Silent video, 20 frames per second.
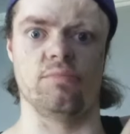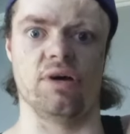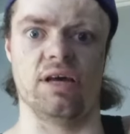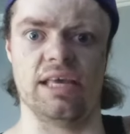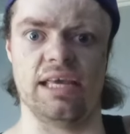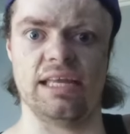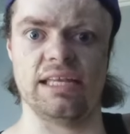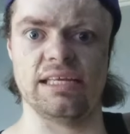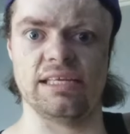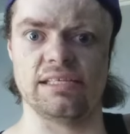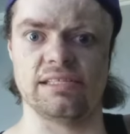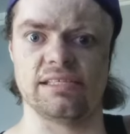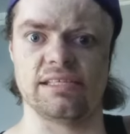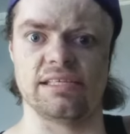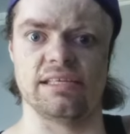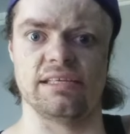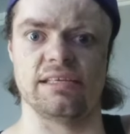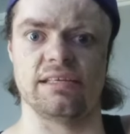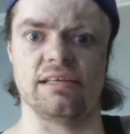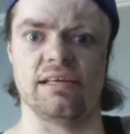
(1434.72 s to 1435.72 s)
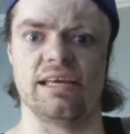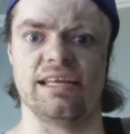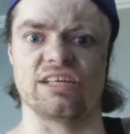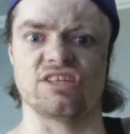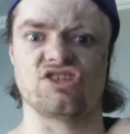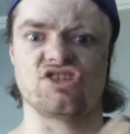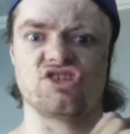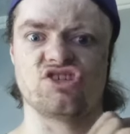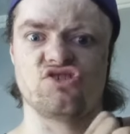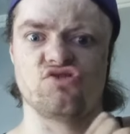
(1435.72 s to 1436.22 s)
but it is an
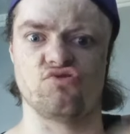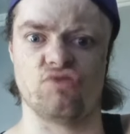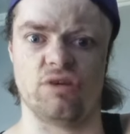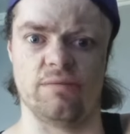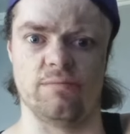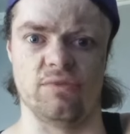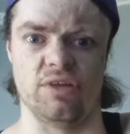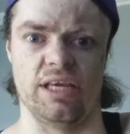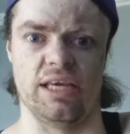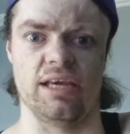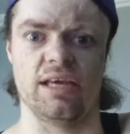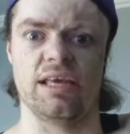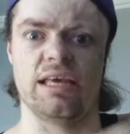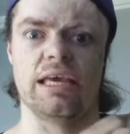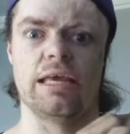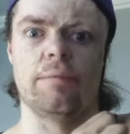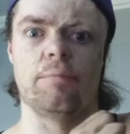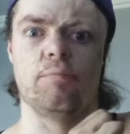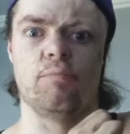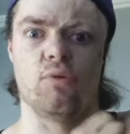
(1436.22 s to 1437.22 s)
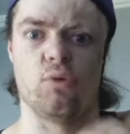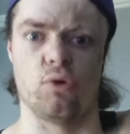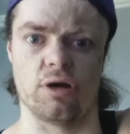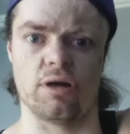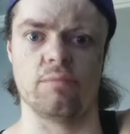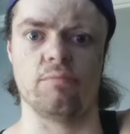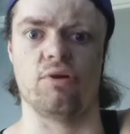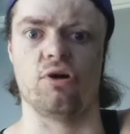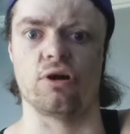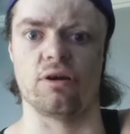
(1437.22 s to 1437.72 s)
extremely
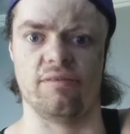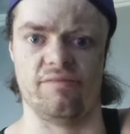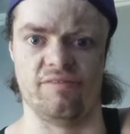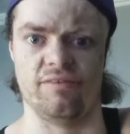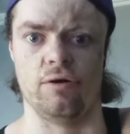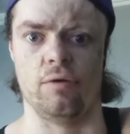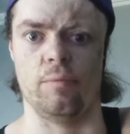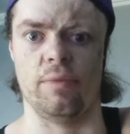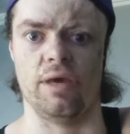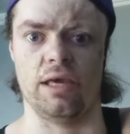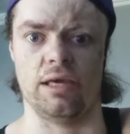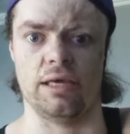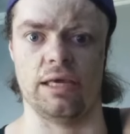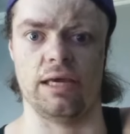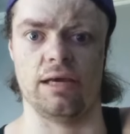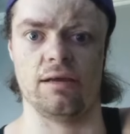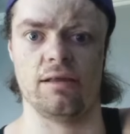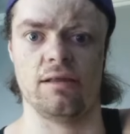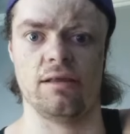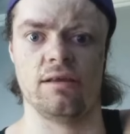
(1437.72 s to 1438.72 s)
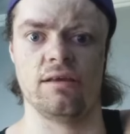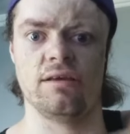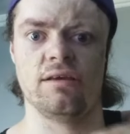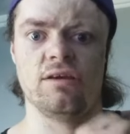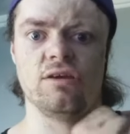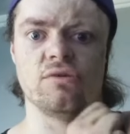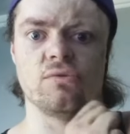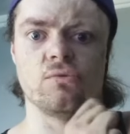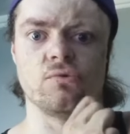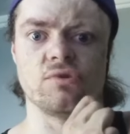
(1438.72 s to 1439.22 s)
important part of filmmaking.
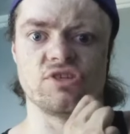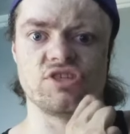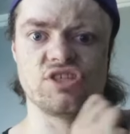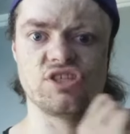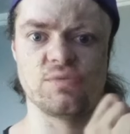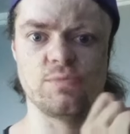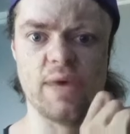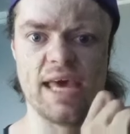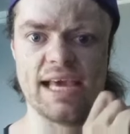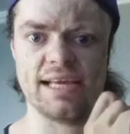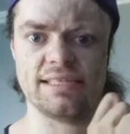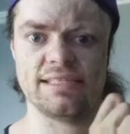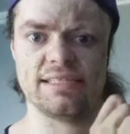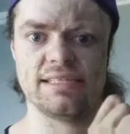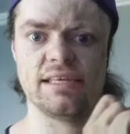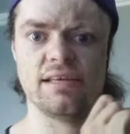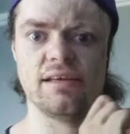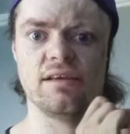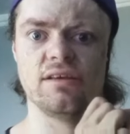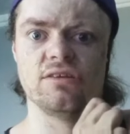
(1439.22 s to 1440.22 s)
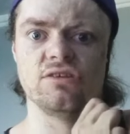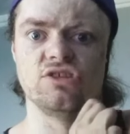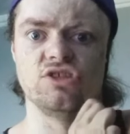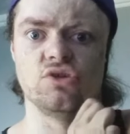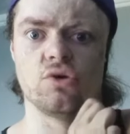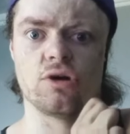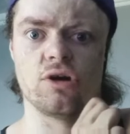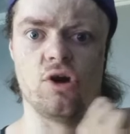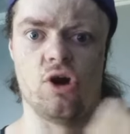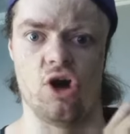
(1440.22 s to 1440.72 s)
Respect
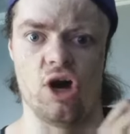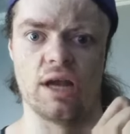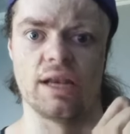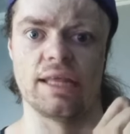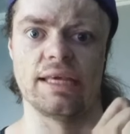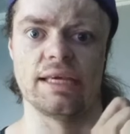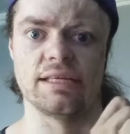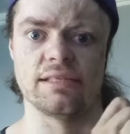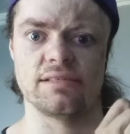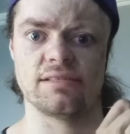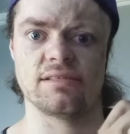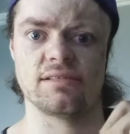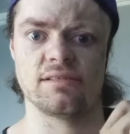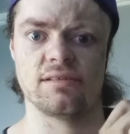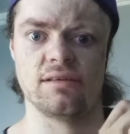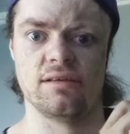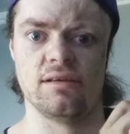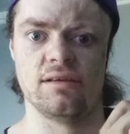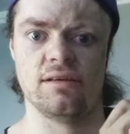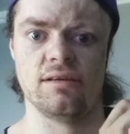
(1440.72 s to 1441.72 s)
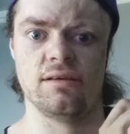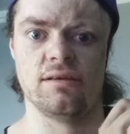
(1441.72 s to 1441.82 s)
your audience.